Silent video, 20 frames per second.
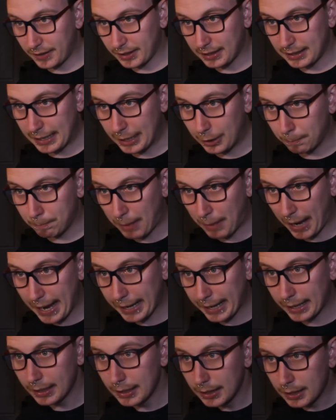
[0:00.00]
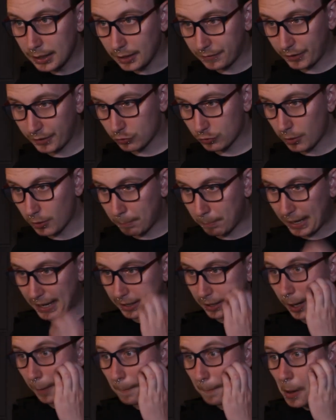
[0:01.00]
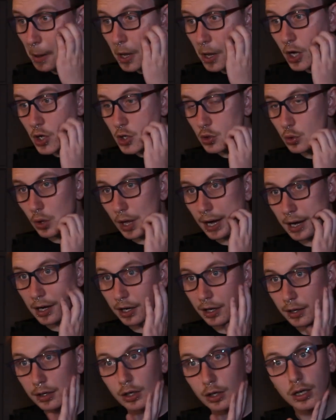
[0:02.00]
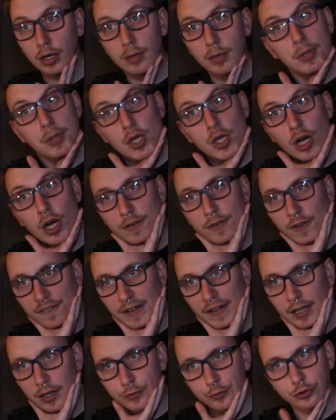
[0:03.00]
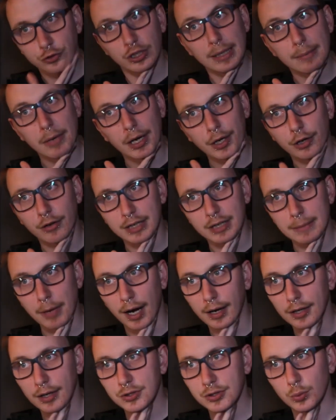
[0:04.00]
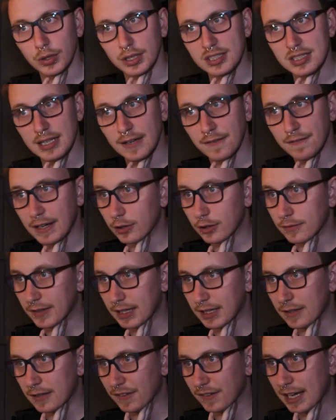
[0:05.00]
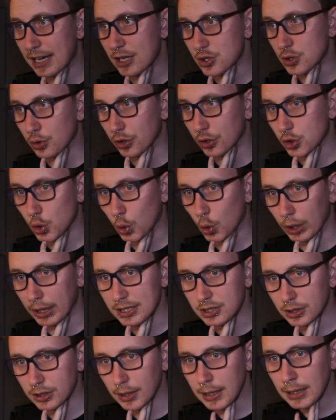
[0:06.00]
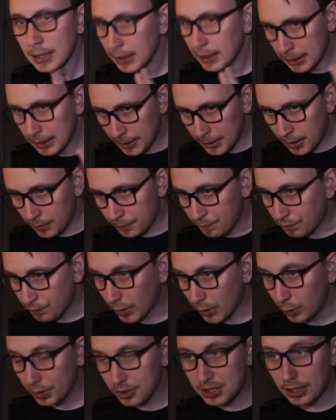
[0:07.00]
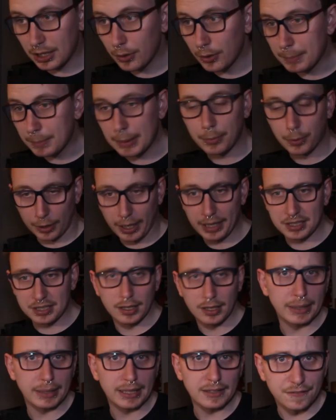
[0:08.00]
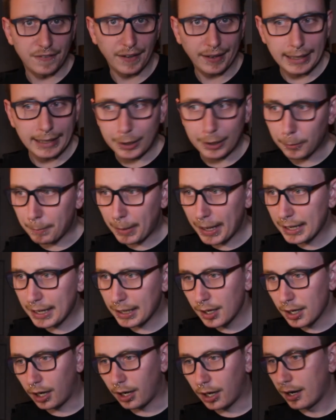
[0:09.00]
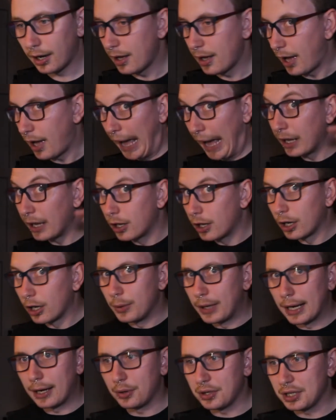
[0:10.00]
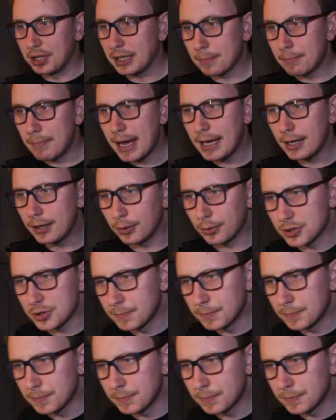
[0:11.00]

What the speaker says: held back, if I scrub back up to that beautiful figure 3, minority bias, what is the effective identification on the shortlist, you'll see the only people who actually are being fucking held back are Anglo-Celtic males.